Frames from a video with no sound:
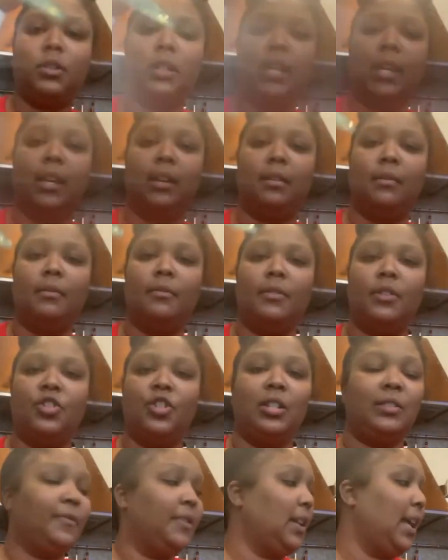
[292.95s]
Yeah.
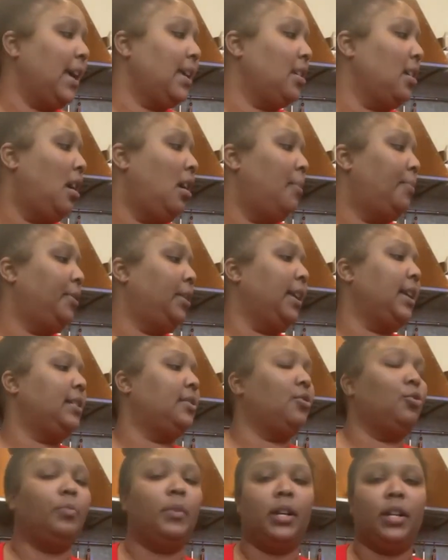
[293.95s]
Just for that, y'all
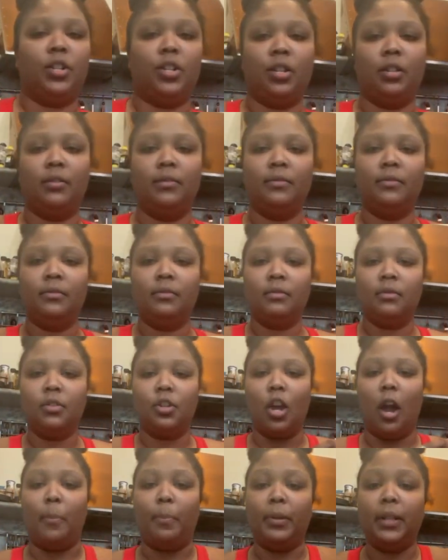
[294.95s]
playing too much.
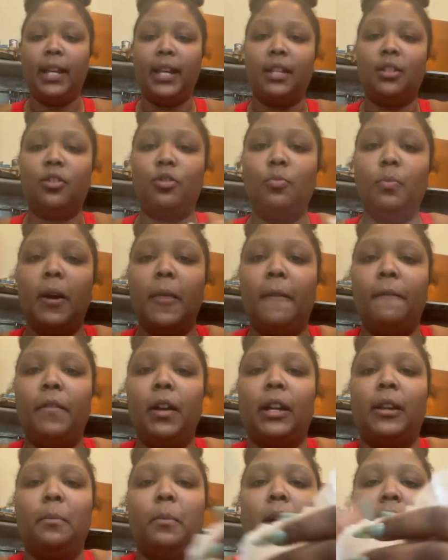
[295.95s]
Y'all playing too
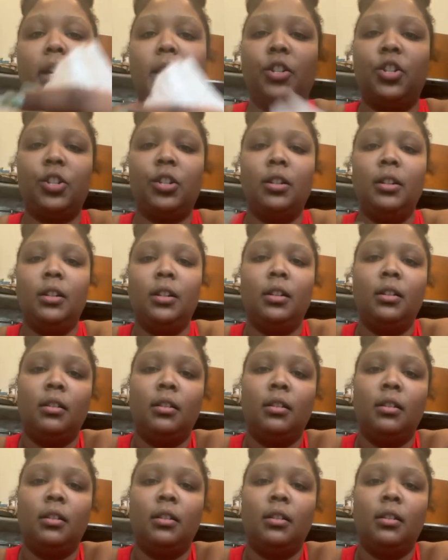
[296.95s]
motherfucking much.